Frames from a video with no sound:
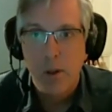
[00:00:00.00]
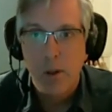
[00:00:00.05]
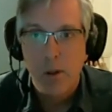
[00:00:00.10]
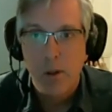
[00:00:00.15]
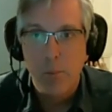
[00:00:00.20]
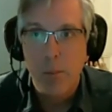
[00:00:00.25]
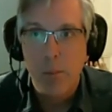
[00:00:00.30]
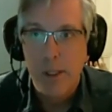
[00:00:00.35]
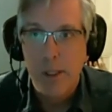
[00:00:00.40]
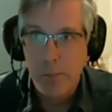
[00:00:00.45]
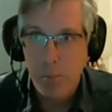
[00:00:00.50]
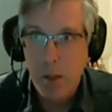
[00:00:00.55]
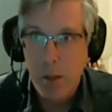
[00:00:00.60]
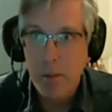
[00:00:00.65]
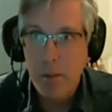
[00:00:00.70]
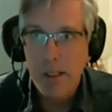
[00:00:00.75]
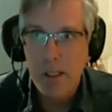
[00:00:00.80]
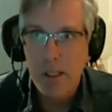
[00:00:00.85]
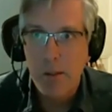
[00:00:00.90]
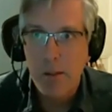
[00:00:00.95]
but
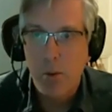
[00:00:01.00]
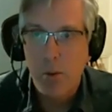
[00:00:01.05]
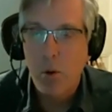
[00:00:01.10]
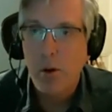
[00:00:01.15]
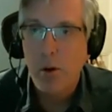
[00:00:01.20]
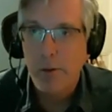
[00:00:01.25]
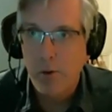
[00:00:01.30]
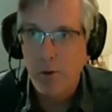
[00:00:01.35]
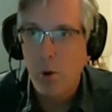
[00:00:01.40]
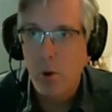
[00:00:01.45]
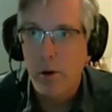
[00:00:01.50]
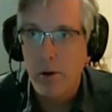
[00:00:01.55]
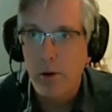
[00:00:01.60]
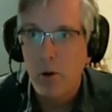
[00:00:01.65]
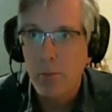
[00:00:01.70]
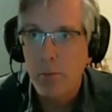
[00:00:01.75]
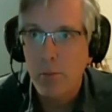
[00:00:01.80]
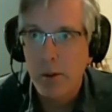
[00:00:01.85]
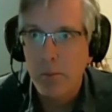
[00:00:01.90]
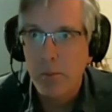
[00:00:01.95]
public support for an
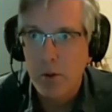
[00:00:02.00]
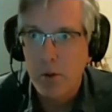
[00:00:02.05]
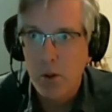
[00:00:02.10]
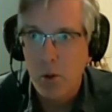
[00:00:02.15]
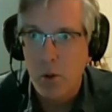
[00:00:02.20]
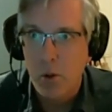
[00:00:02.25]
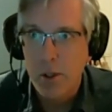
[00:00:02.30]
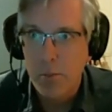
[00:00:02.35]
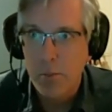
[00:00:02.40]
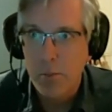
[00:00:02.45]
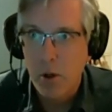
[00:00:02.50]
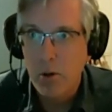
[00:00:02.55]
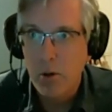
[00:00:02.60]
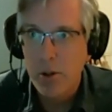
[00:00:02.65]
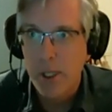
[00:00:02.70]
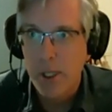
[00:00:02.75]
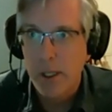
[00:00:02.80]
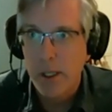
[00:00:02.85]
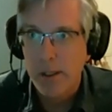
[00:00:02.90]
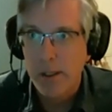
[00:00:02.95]
open source
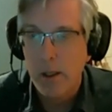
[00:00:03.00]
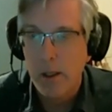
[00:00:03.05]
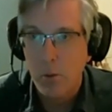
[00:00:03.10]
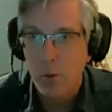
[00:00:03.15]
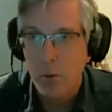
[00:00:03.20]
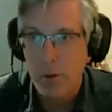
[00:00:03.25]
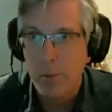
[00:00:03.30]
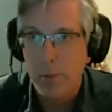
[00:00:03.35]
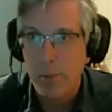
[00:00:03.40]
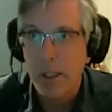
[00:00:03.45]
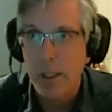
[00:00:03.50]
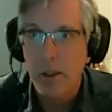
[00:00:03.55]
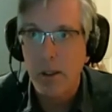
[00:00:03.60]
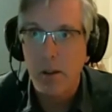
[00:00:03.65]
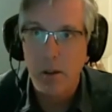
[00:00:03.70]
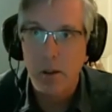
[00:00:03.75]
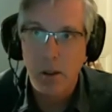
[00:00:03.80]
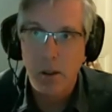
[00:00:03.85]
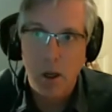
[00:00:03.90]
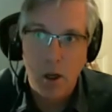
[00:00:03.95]
project that would
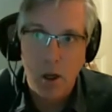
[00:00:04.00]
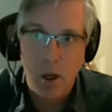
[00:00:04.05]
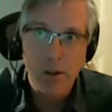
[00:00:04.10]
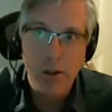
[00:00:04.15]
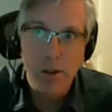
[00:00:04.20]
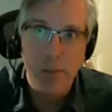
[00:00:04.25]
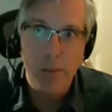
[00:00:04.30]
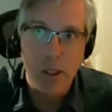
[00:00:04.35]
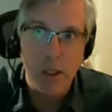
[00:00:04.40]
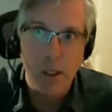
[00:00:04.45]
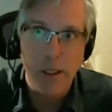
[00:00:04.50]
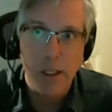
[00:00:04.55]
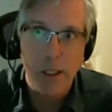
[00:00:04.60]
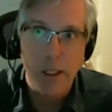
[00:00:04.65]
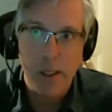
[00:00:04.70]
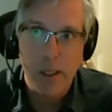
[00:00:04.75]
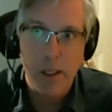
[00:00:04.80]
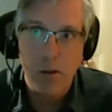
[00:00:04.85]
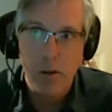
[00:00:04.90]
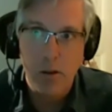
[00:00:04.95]
be ultimately
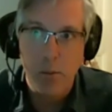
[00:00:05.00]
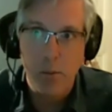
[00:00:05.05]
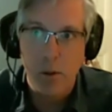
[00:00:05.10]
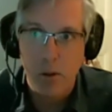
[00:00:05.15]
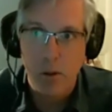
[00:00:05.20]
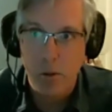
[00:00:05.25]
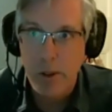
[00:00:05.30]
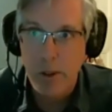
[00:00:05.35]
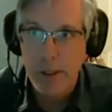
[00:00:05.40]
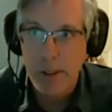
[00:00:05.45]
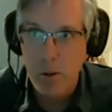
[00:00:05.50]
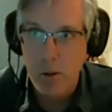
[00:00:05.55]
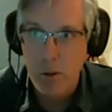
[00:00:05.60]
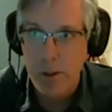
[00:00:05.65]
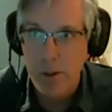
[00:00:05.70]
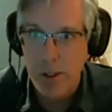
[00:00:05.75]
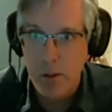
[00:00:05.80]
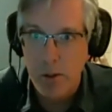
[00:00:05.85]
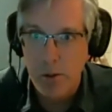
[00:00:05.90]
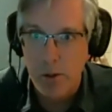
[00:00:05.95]
accountable only to
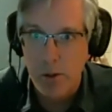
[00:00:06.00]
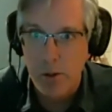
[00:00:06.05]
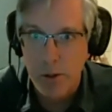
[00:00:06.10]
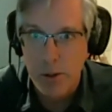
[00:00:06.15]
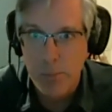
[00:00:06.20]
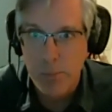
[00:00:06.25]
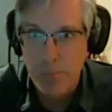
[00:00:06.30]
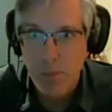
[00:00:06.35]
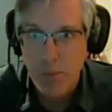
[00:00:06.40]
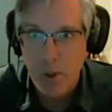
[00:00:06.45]
its users,